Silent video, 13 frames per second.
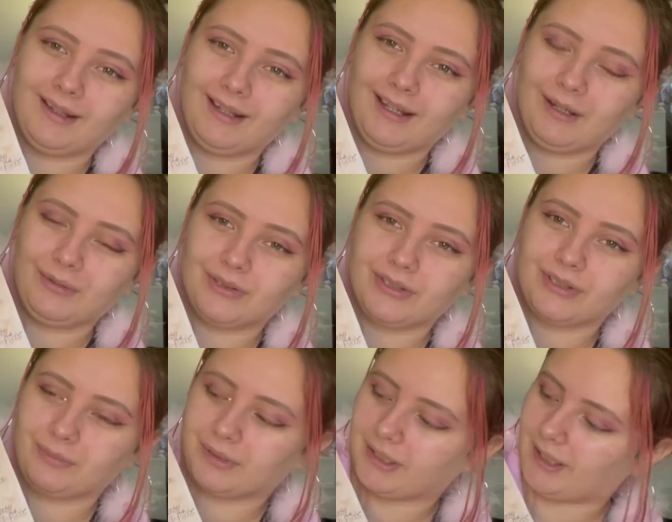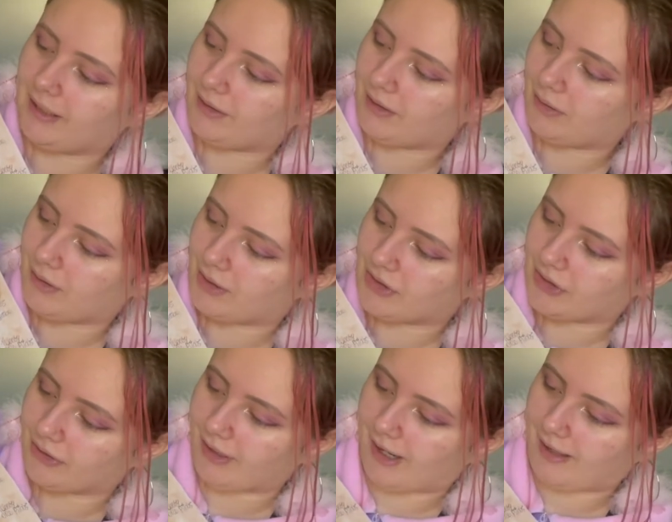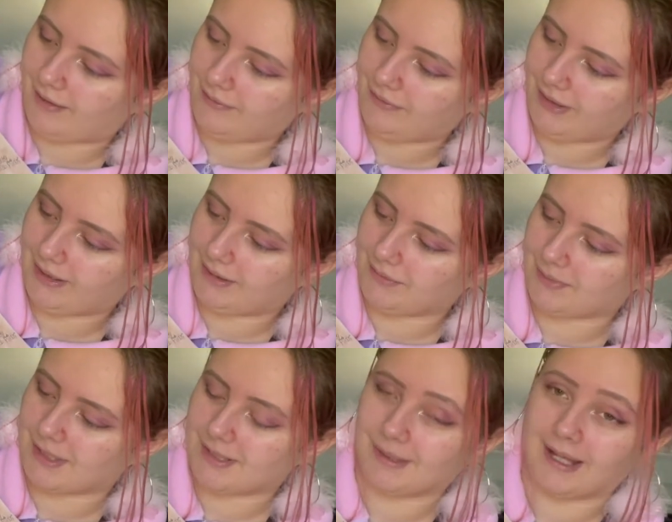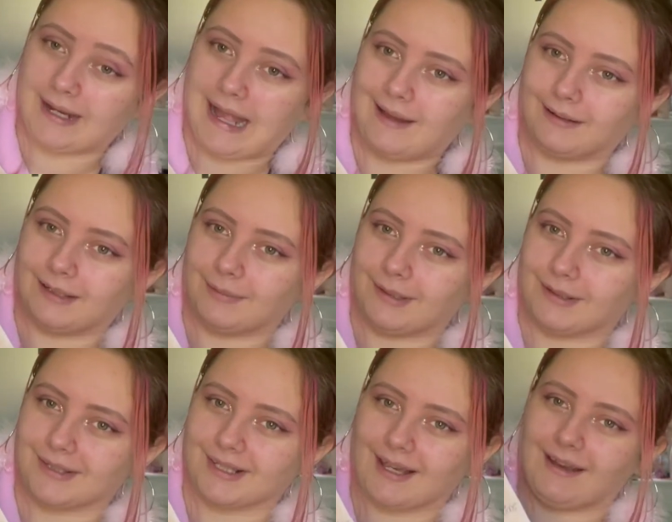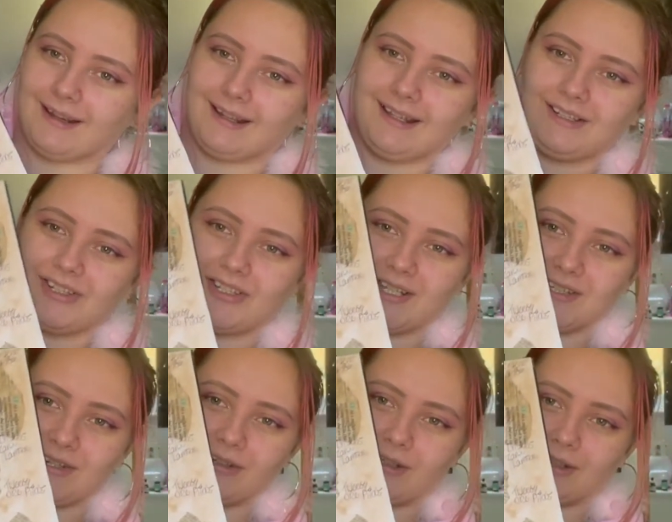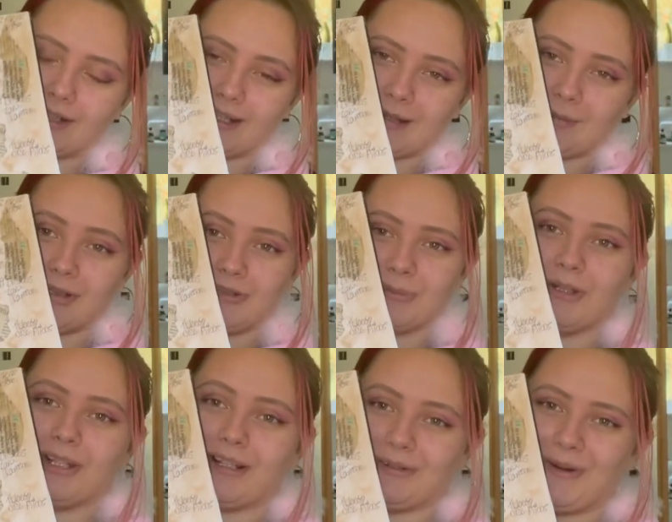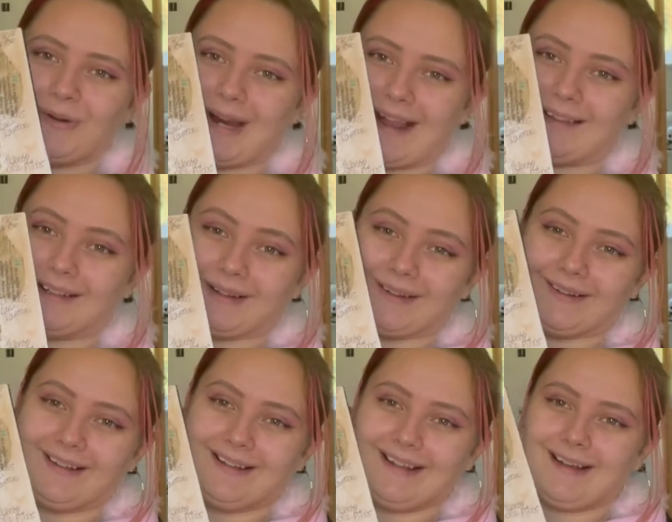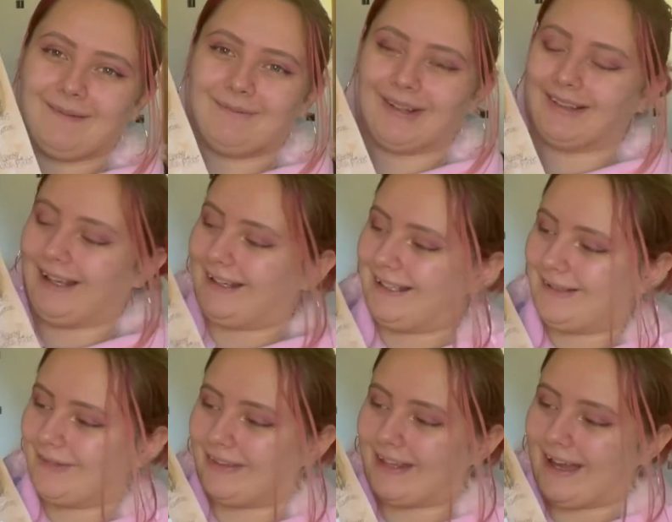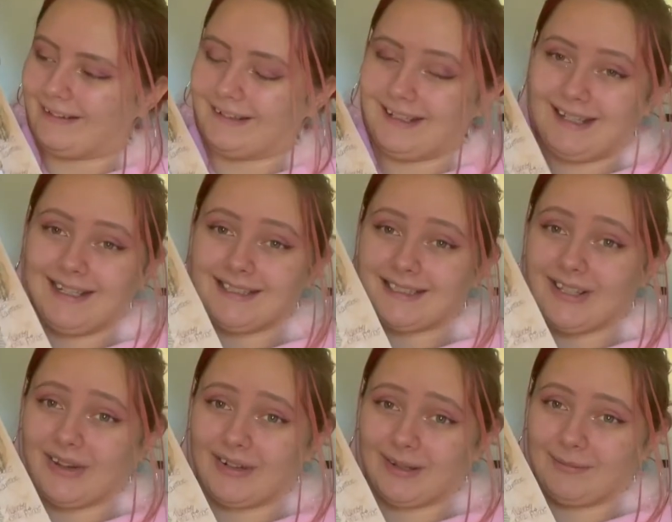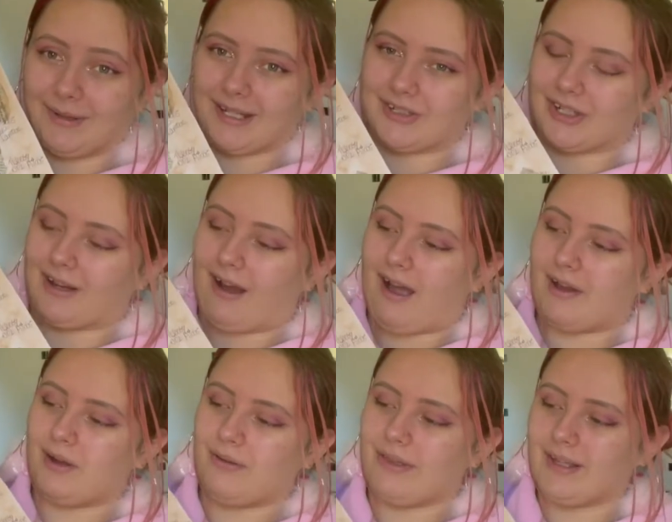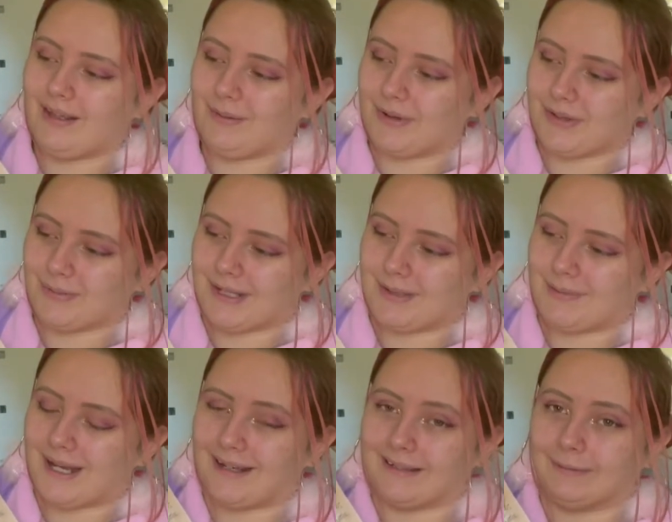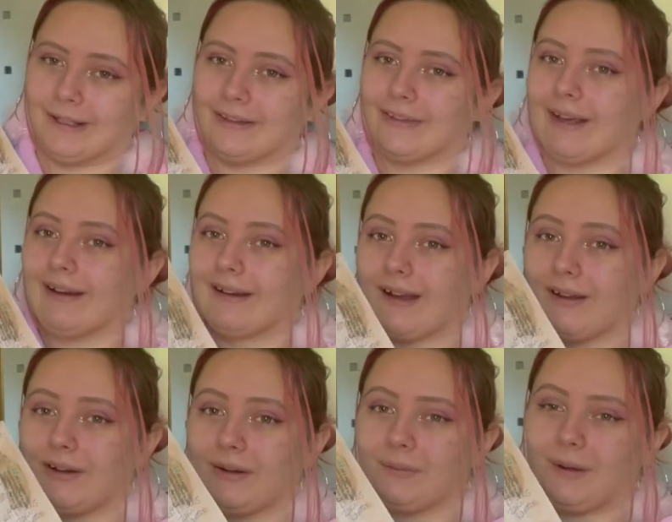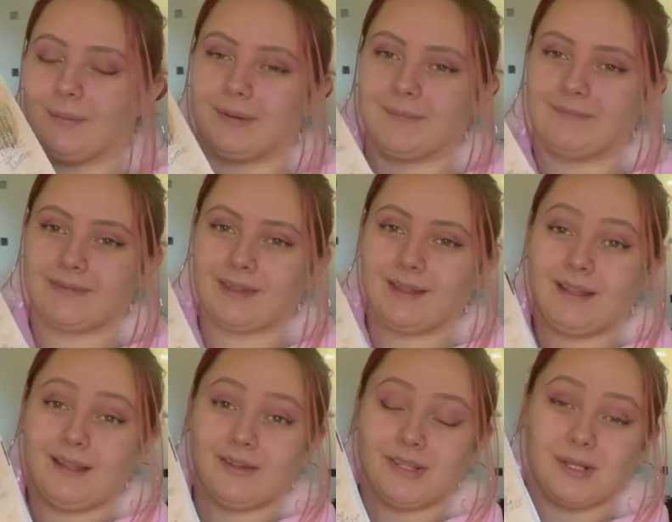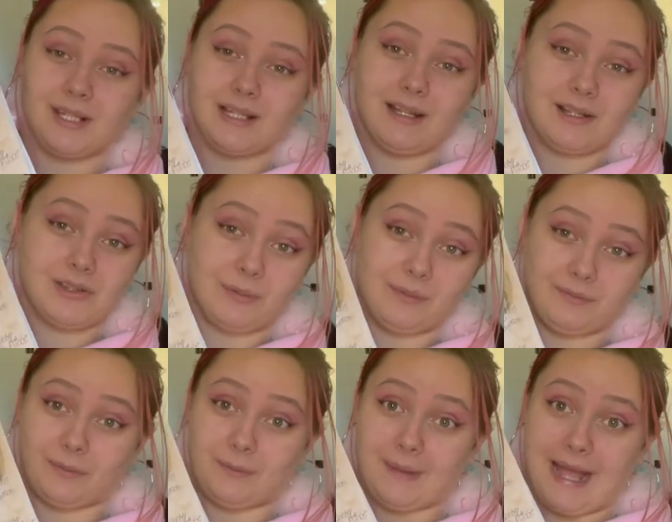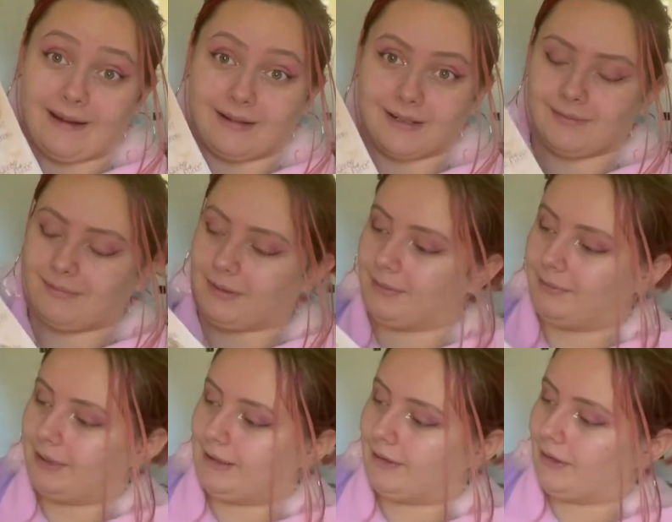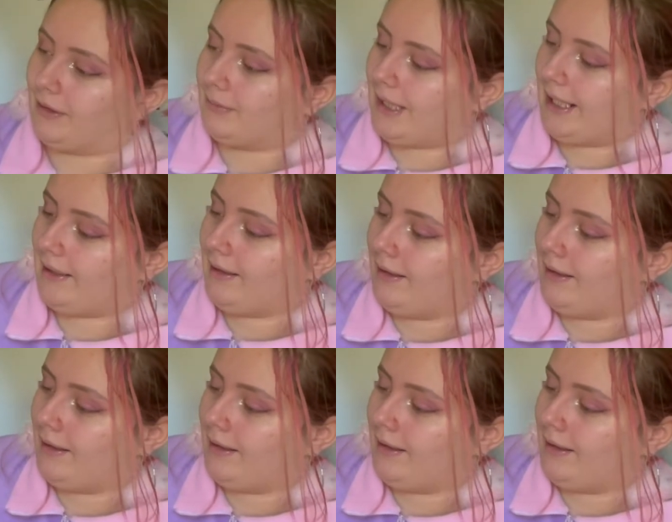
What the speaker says: It was someone I had a crush on. I have a feeling it was meant to be like Andy Biersack. It just does not look like him. It looks more like Noel Gallagher. But like even then, it's not a good picture. I don't think it was meant to be Andy Biersack. I don't remember. But it's like someone from a band, probably knowing me.